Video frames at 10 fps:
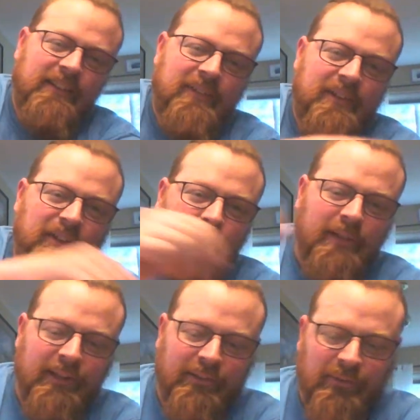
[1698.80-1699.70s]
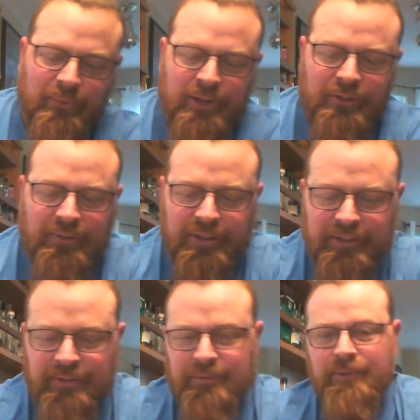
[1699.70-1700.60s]
I've had a couple glasses of wine already
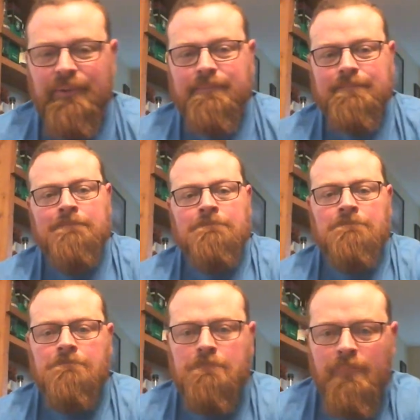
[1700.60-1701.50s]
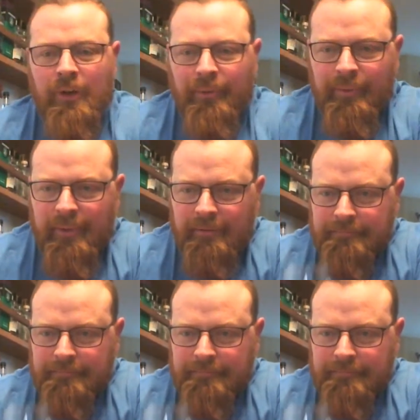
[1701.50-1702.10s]
too, so bear with me.